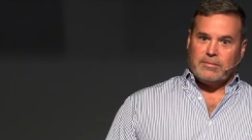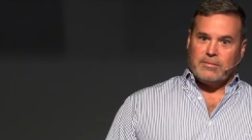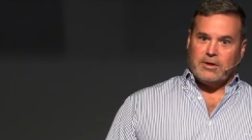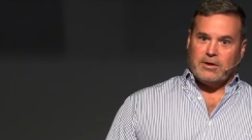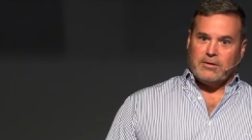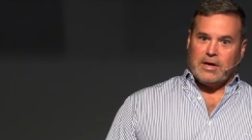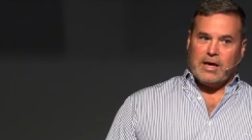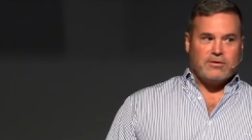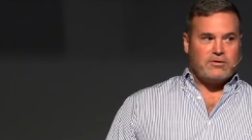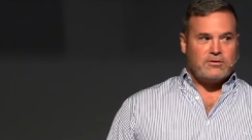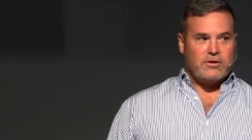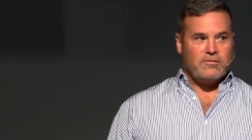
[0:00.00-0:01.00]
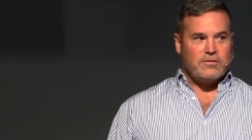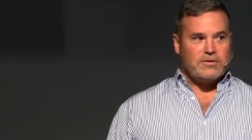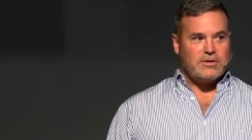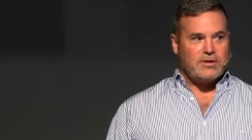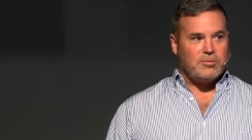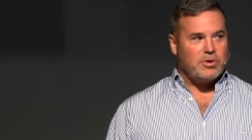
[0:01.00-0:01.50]
you know, the house
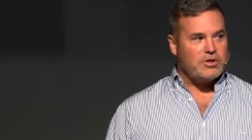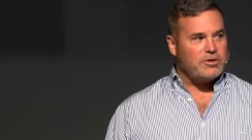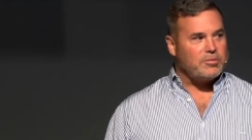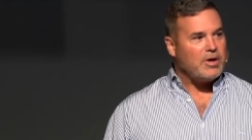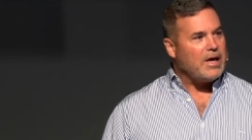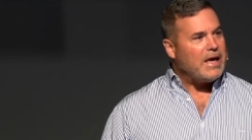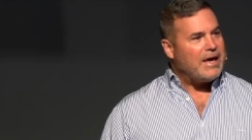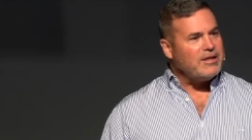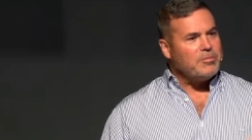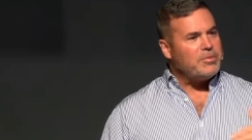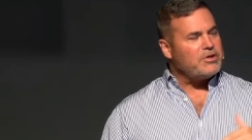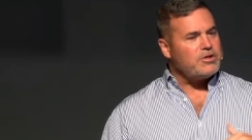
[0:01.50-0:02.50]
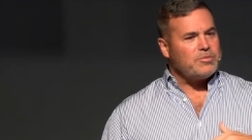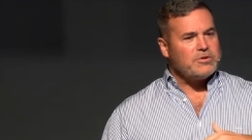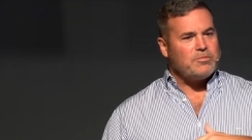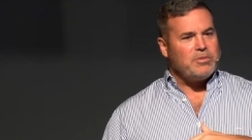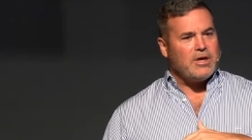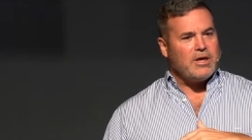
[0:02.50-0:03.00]
servants and the bishop. And the bishop is
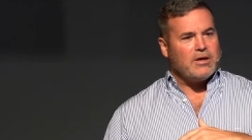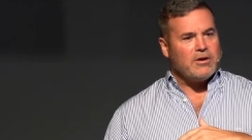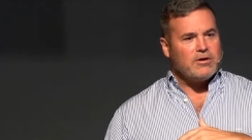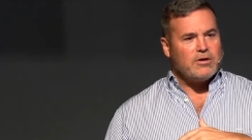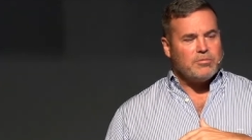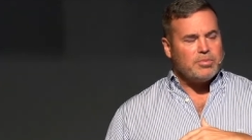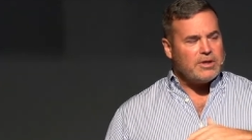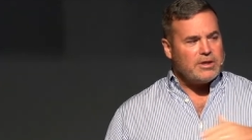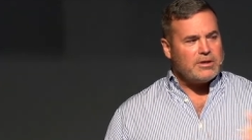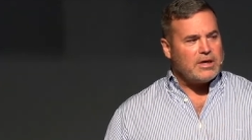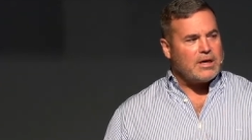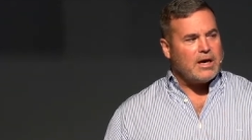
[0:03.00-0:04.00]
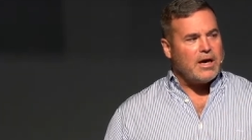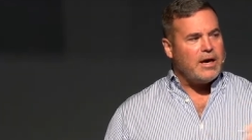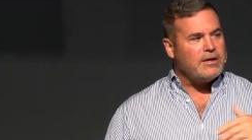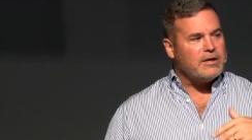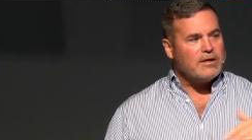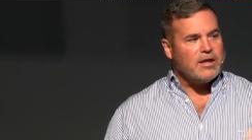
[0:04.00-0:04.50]
being completely
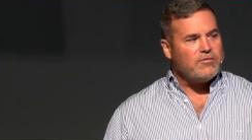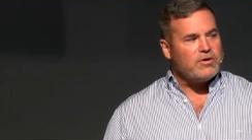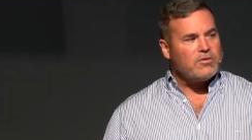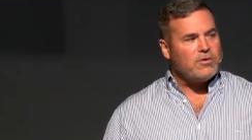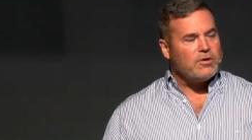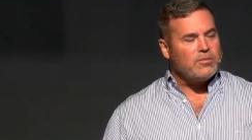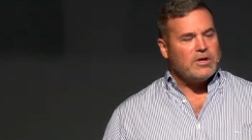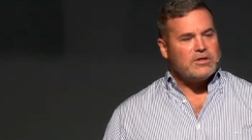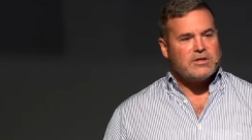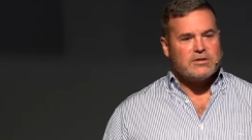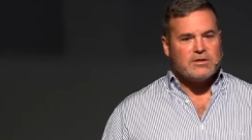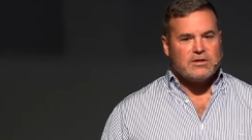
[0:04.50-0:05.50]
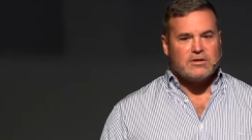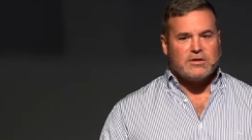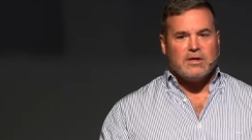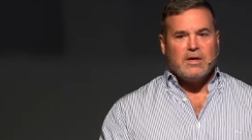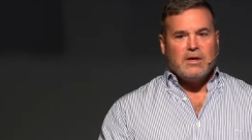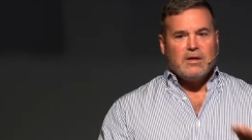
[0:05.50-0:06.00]
kind and loving toward him. And he says,
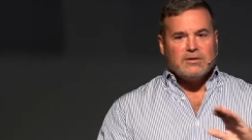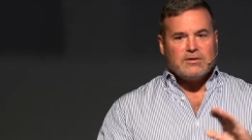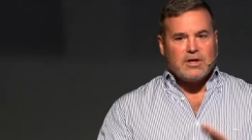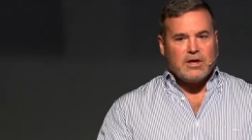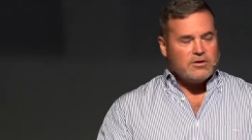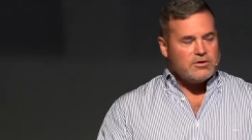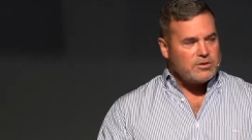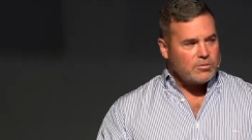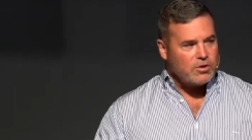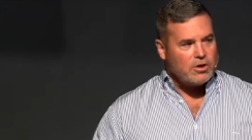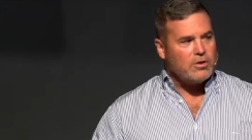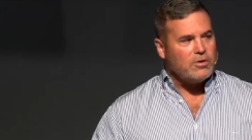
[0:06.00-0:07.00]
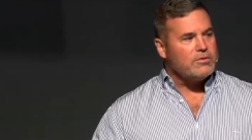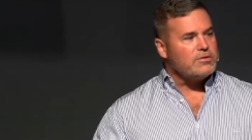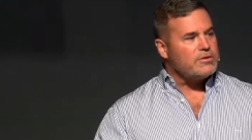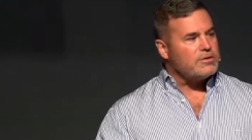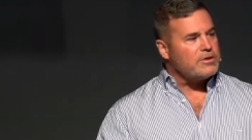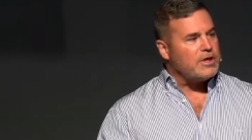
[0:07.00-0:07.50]
Listen, let's get you some
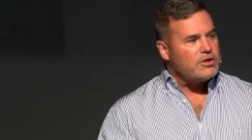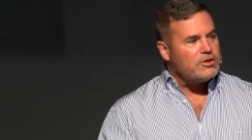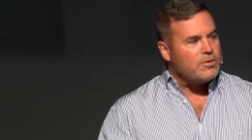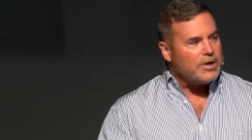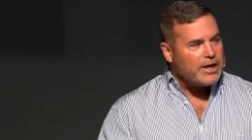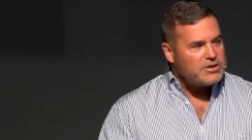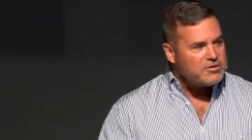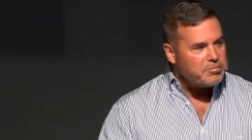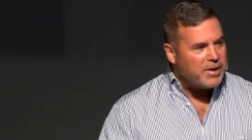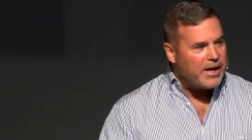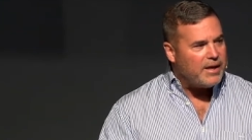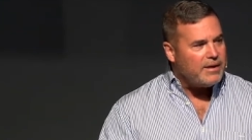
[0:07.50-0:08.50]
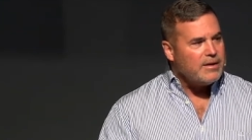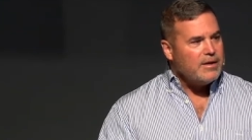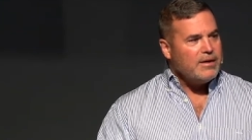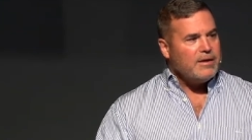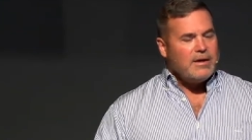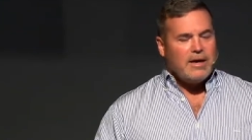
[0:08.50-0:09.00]
clothes. Let's get you a nice bed.
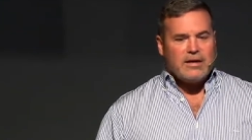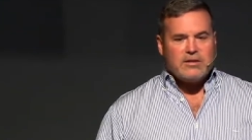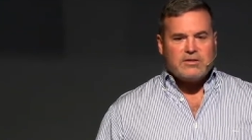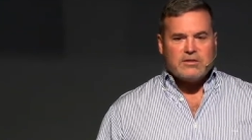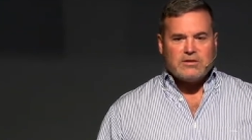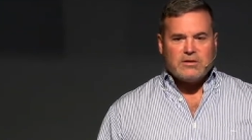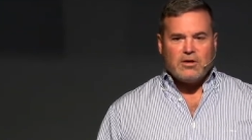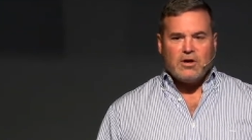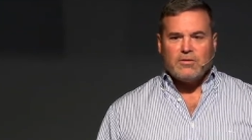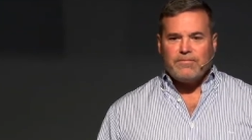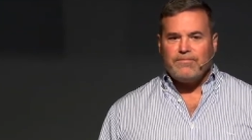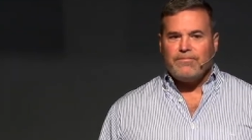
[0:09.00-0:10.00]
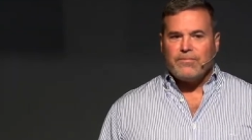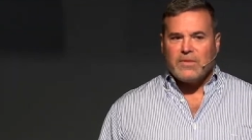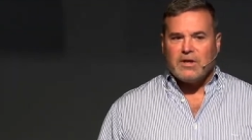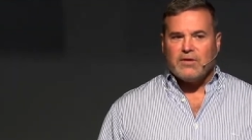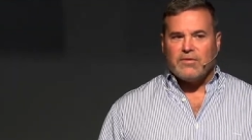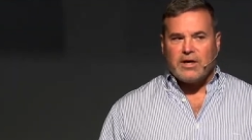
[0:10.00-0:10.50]
And he says, You know,
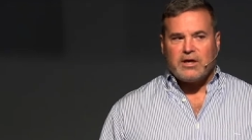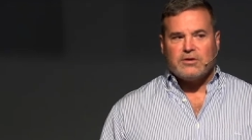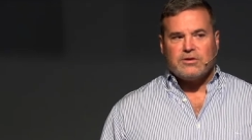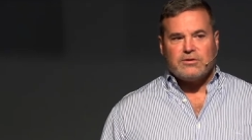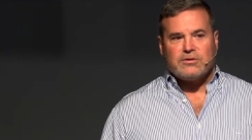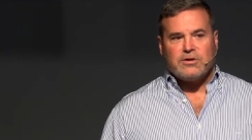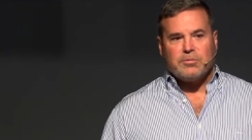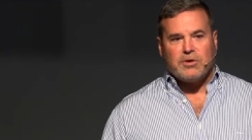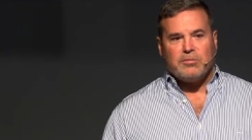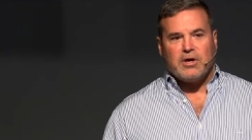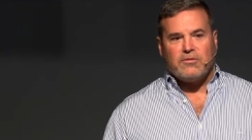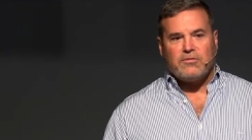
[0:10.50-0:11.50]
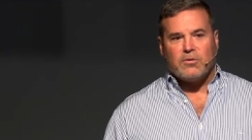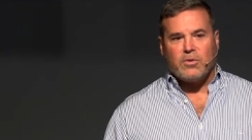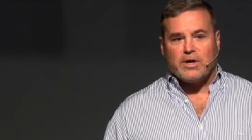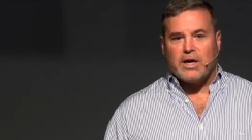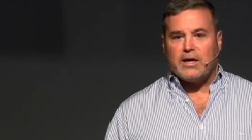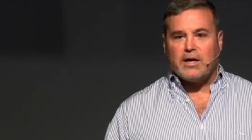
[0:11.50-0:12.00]
if I could just sleep in a bed for
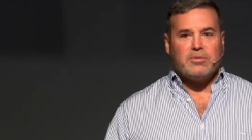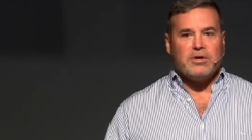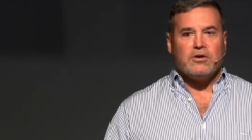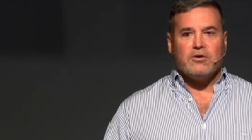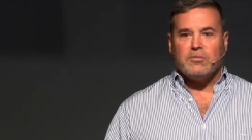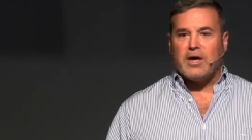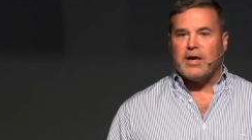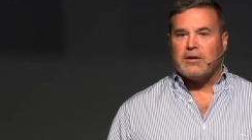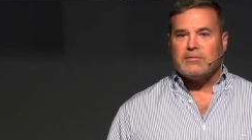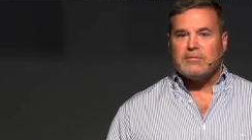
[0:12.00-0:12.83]
one night, I'd be a new man.